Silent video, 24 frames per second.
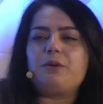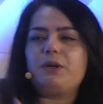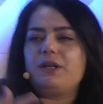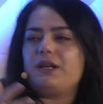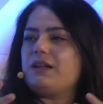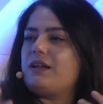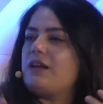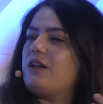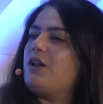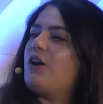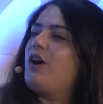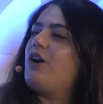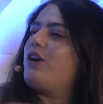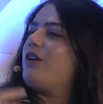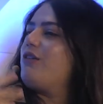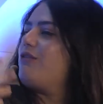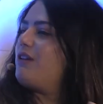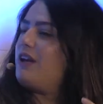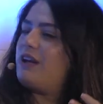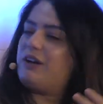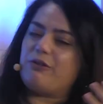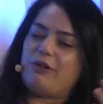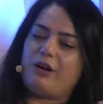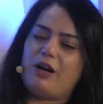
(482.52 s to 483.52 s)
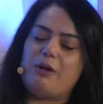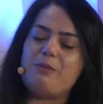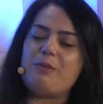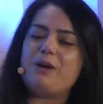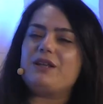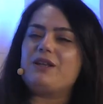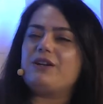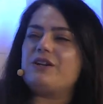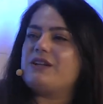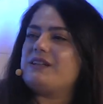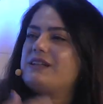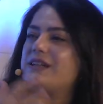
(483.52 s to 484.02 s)
We did a lot of like
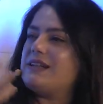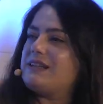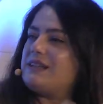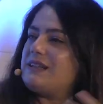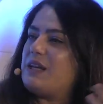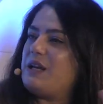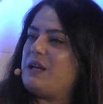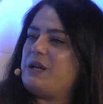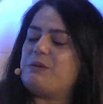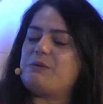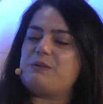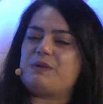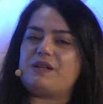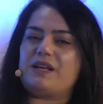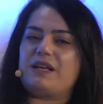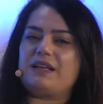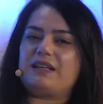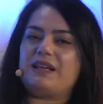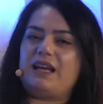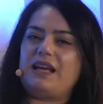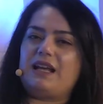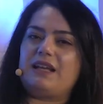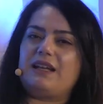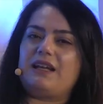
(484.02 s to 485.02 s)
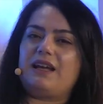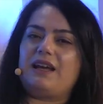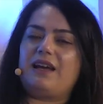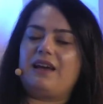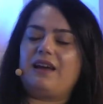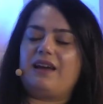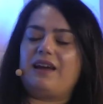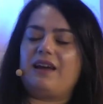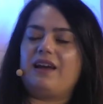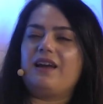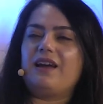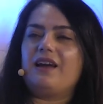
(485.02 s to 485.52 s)
recommender systems, and then
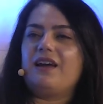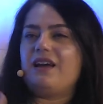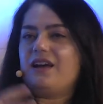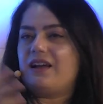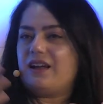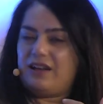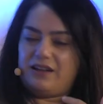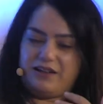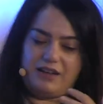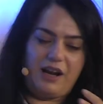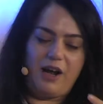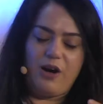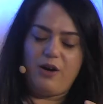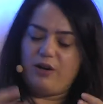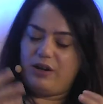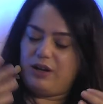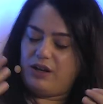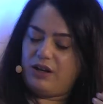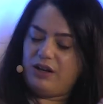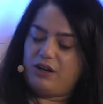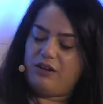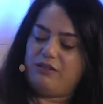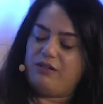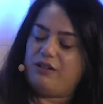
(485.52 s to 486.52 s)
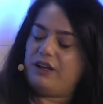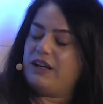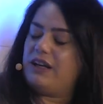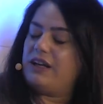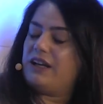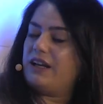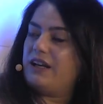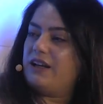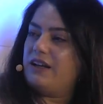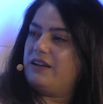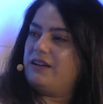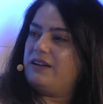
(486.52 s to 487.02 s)
now a lot of like
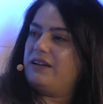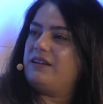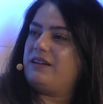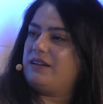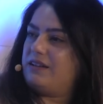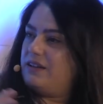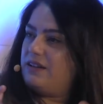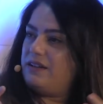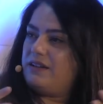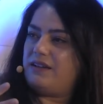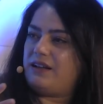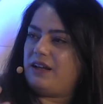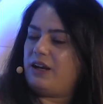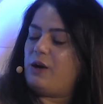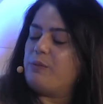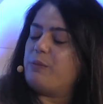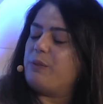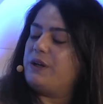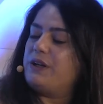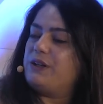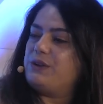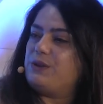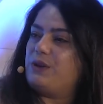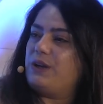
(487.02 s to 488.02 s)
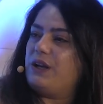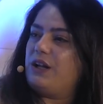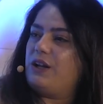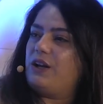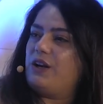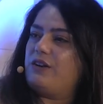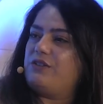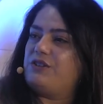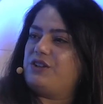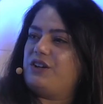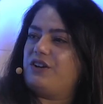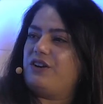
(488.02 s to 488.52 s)
the company is doing a lot
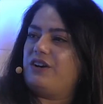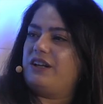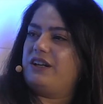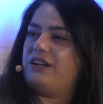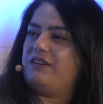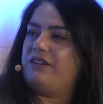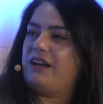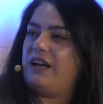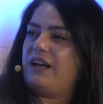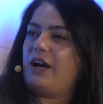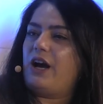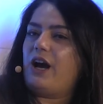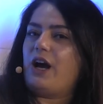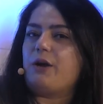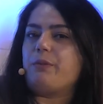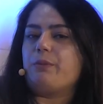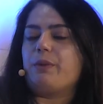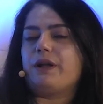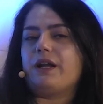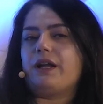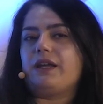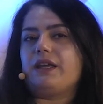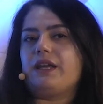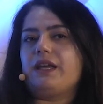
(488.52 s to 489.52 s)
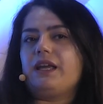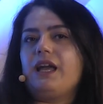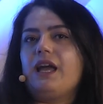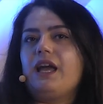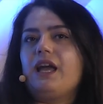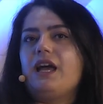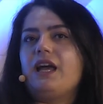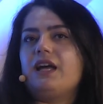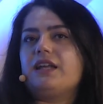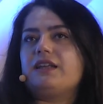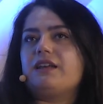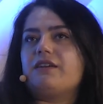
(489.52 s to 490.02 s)
of generative AI. But I think
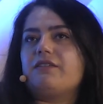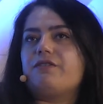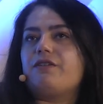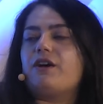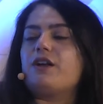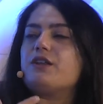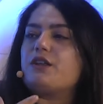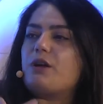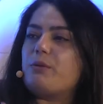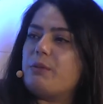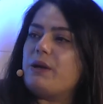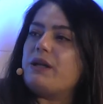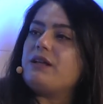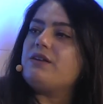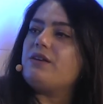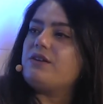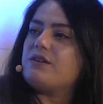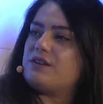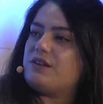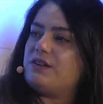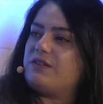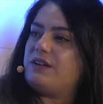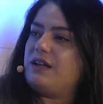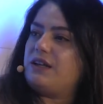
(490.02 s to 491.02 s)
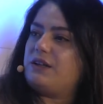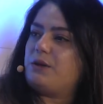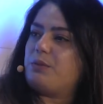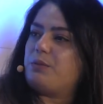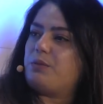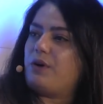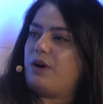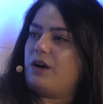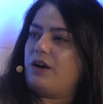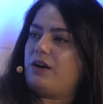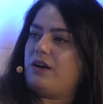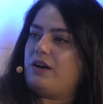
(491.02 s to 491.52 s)
the fundamentals of data
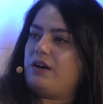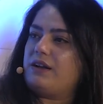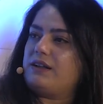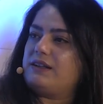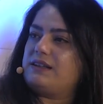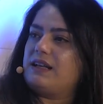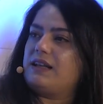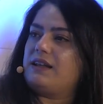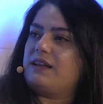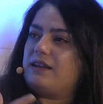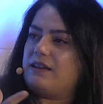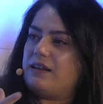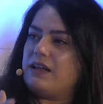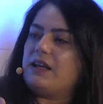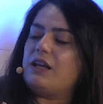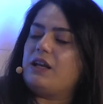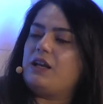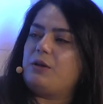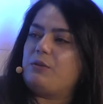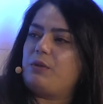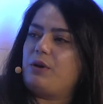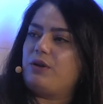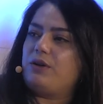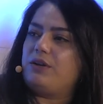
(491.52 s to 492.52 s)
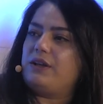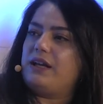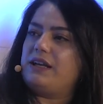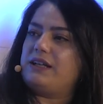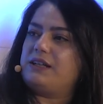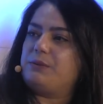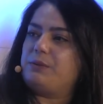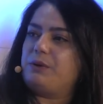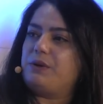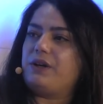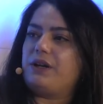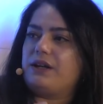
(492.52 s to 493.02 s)
products and thinking about the
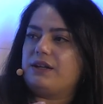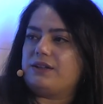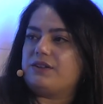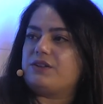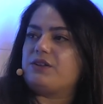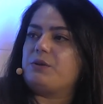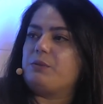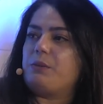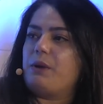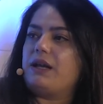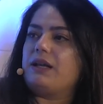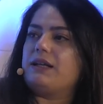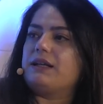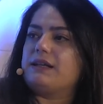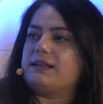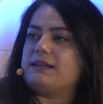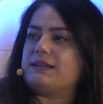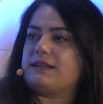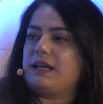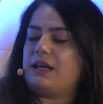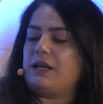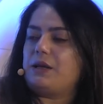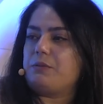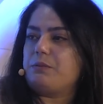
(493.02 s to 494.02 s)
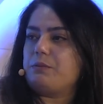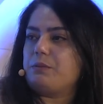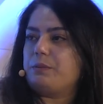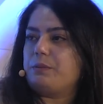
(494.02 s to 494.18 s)
experience remain the same.